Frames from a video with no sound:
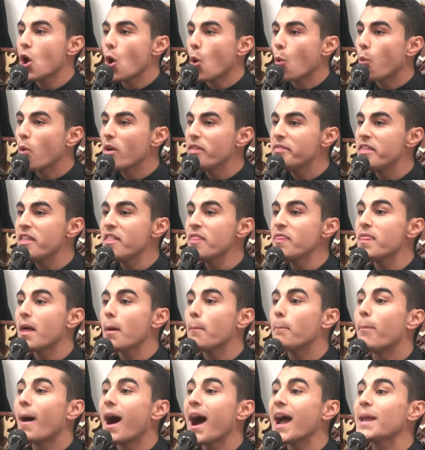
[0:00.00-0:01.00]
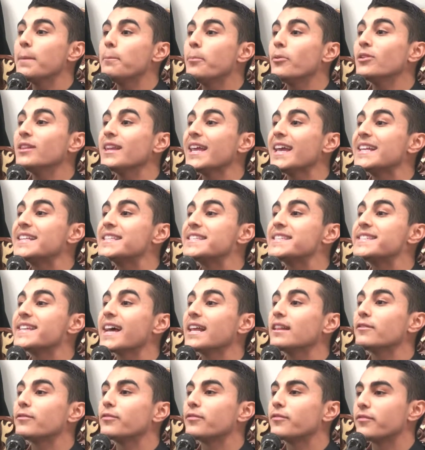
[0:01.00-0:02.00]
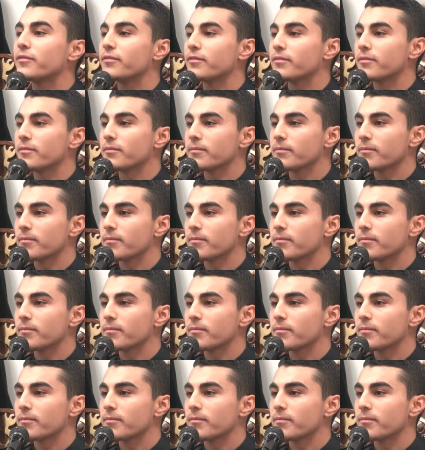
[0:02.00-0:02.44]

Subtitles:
within the Bible itself.